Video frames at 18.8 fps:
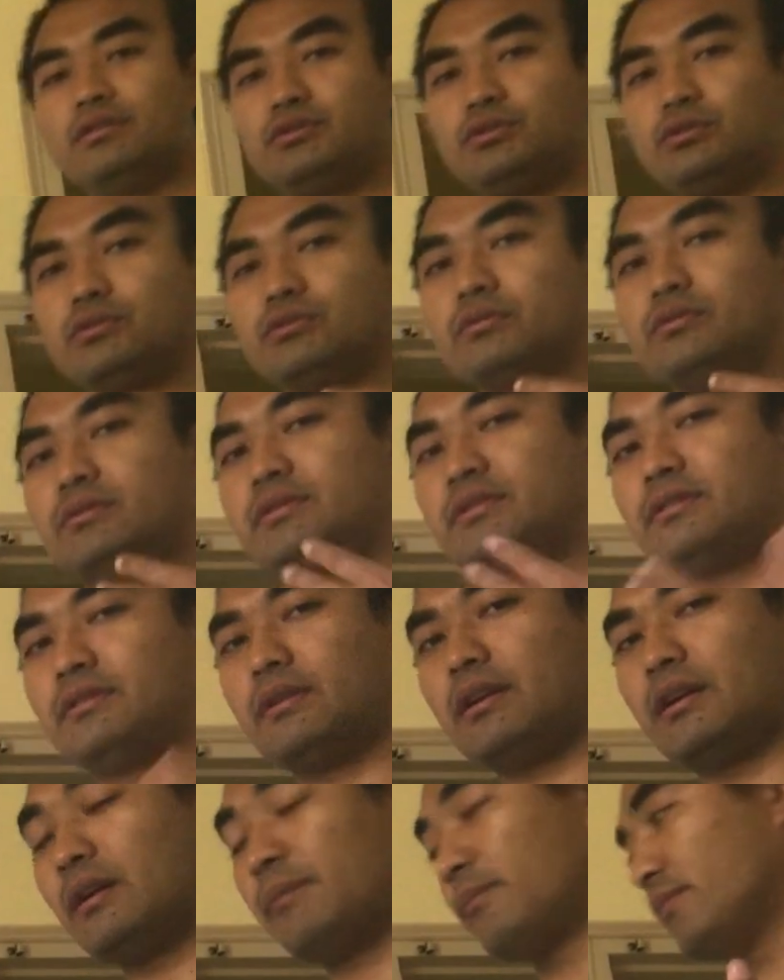Do
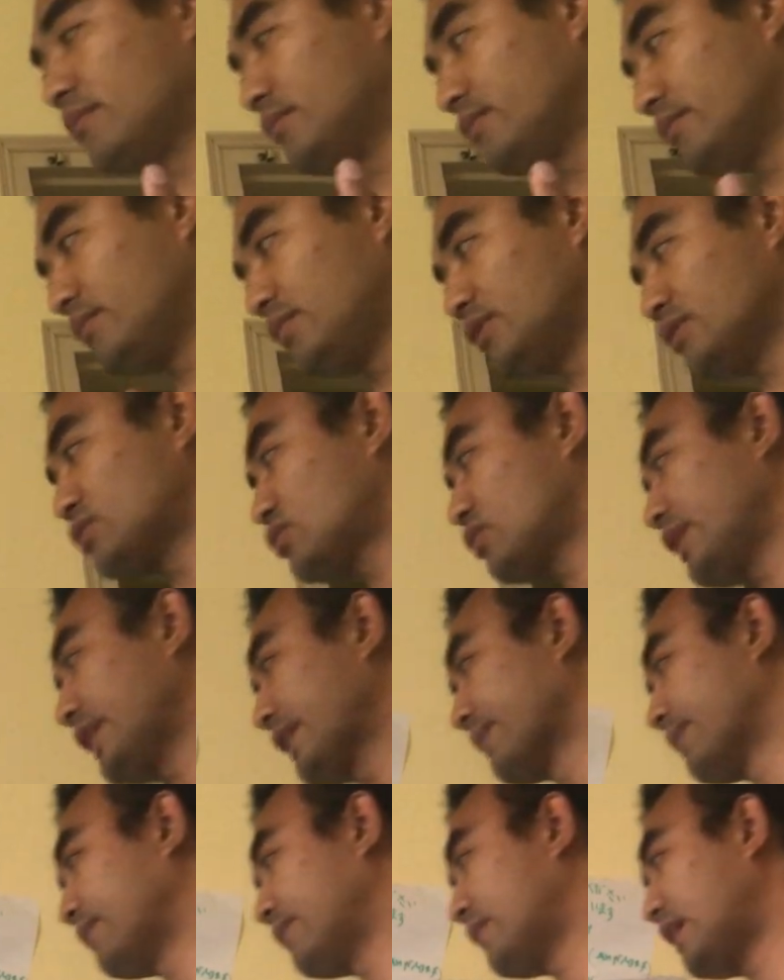use
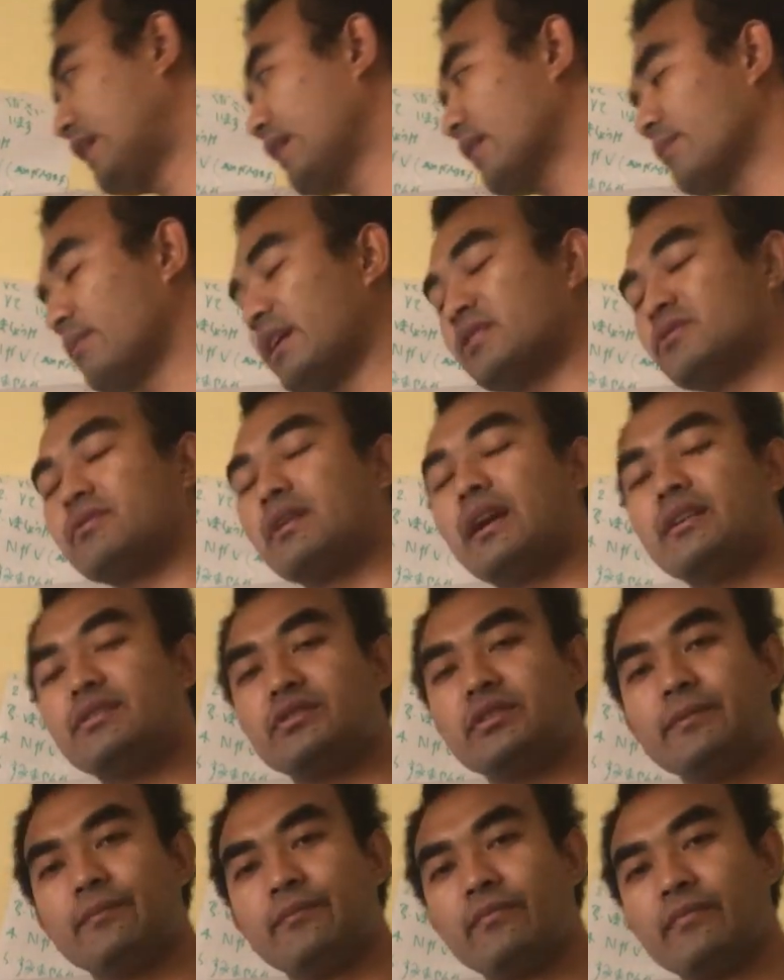trick, like make
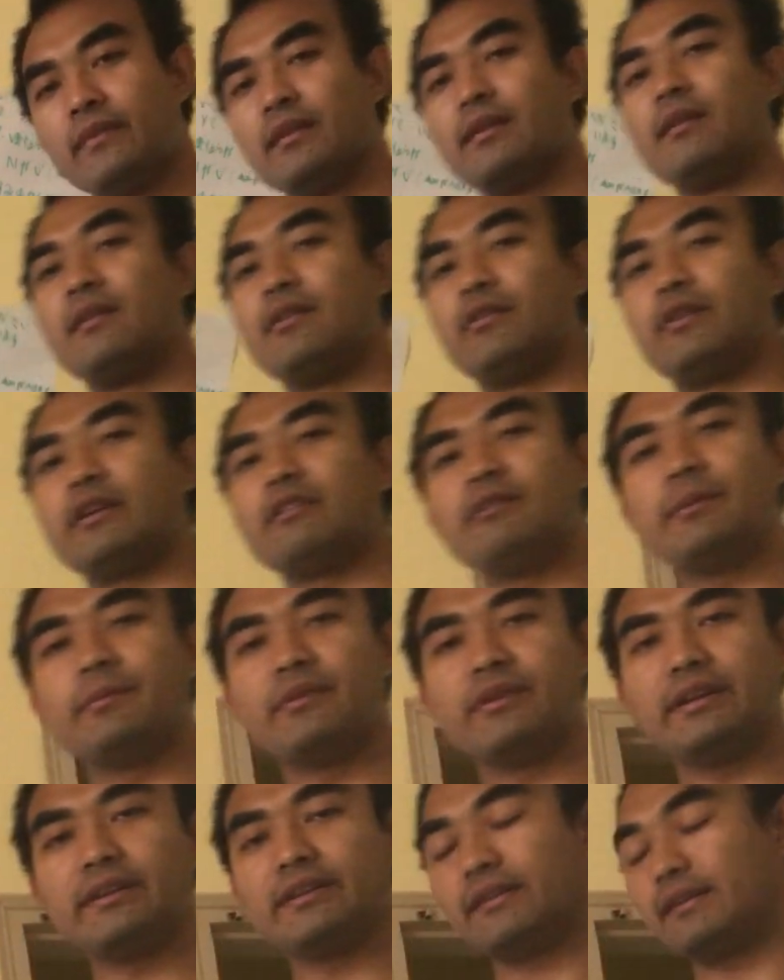strategy. You can
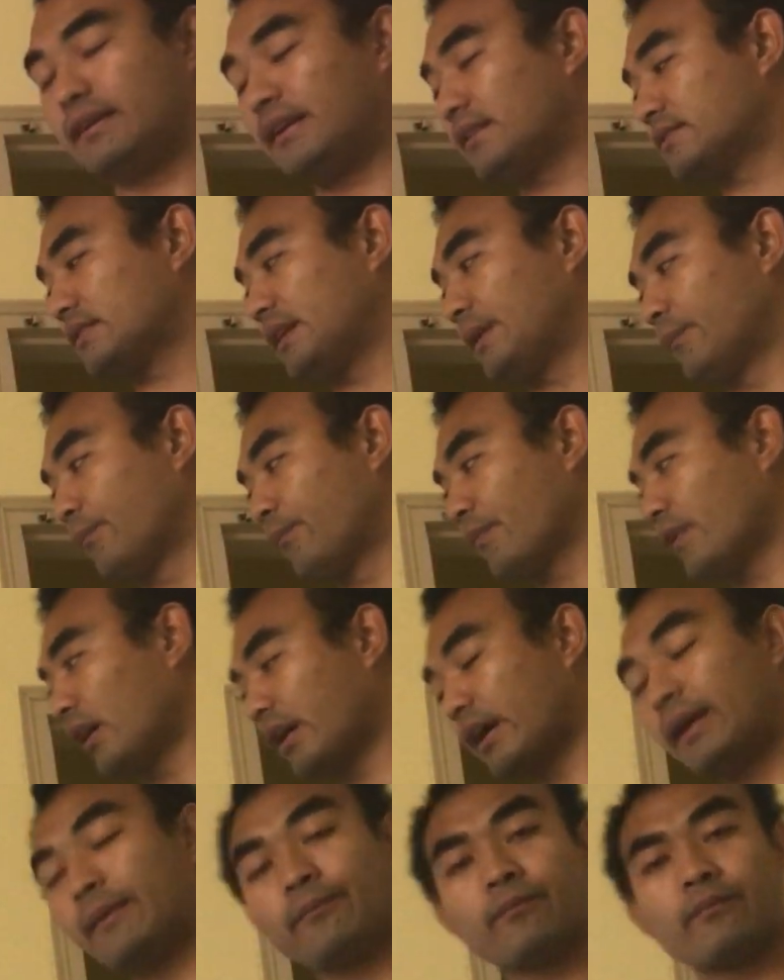remember it easily.
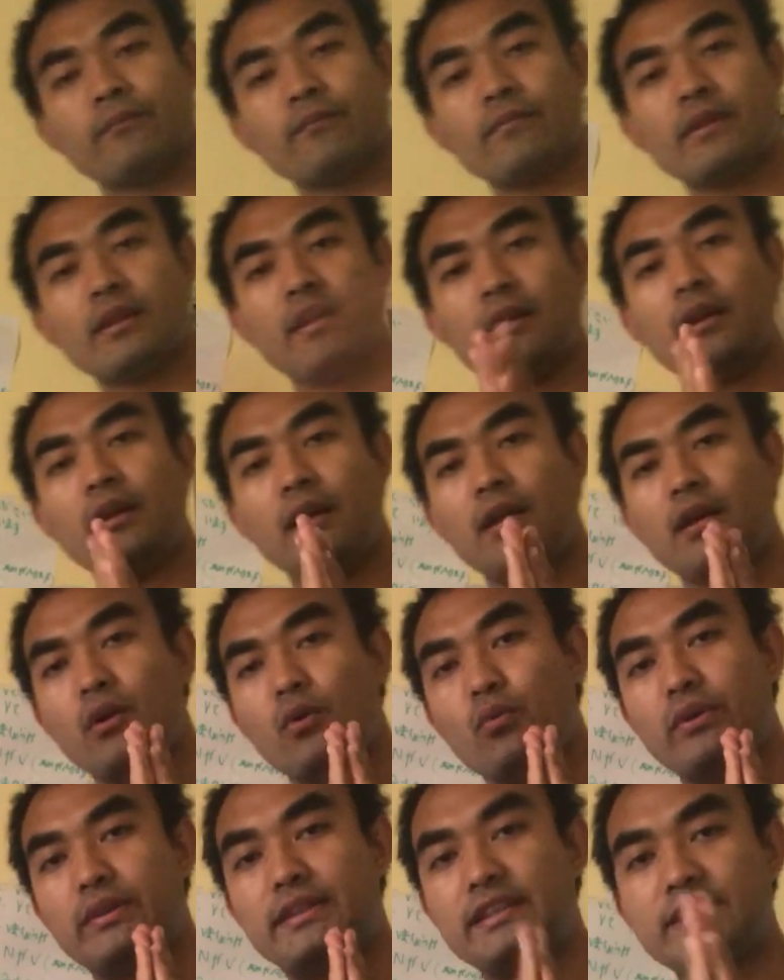Okay.
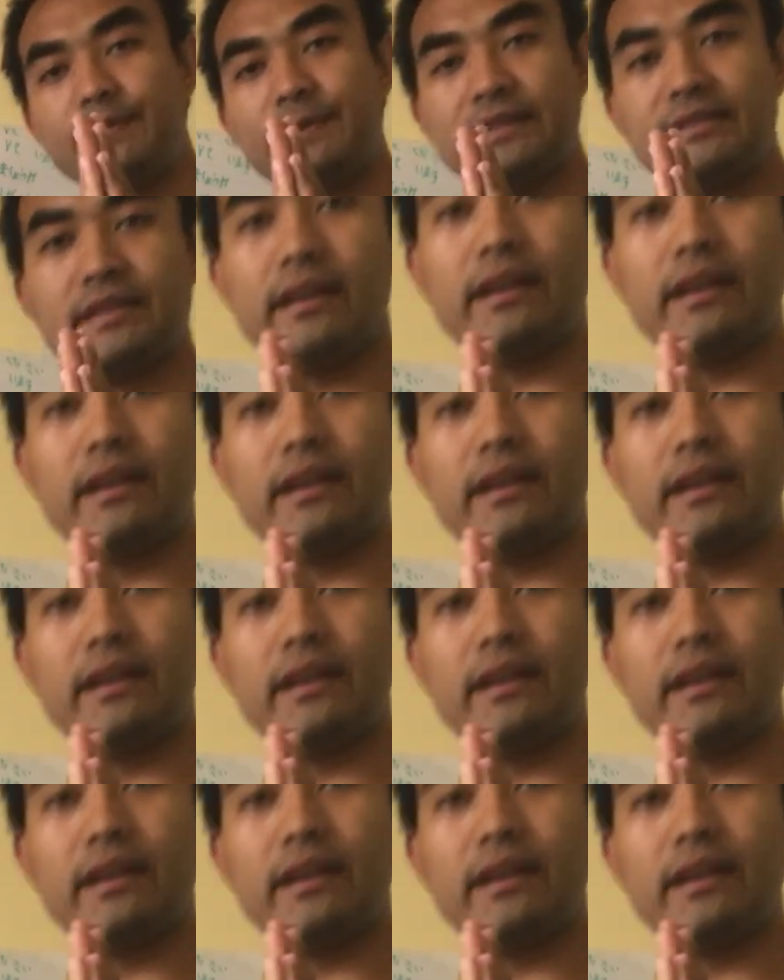With this being